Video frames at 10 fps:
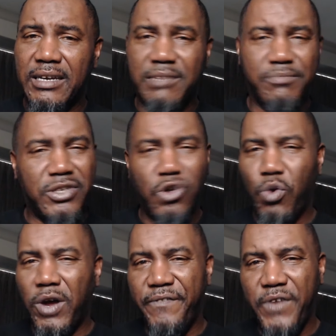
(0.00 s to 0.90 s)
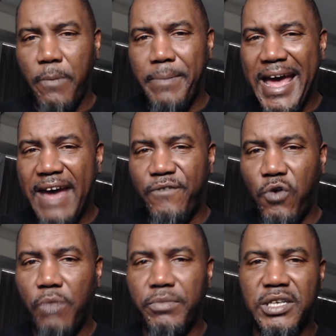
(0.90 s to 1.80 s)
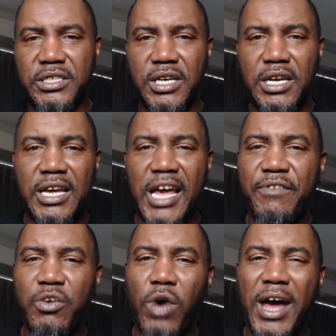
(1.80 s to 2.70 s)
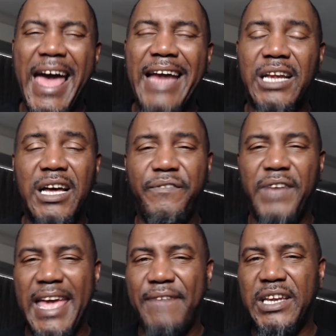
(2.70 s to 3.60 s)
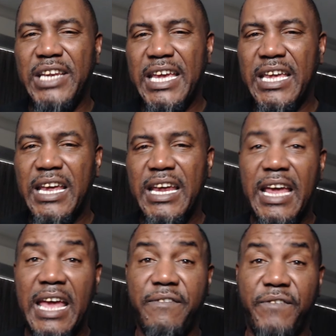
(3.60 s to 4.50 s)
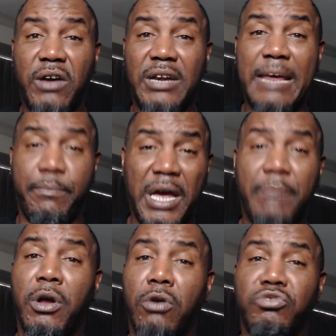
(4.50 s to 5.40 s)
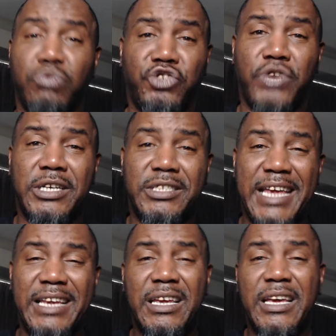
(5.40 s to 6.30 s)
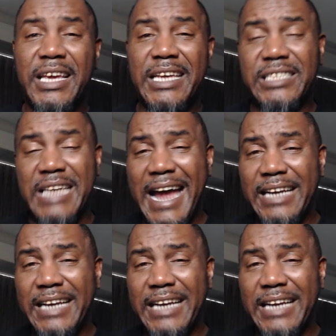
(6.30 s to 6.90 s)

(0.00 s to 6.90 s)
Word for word: But no one felt bad for him because everyone had love for Heavy D, and it felt like Pueblos was trying to take his kindness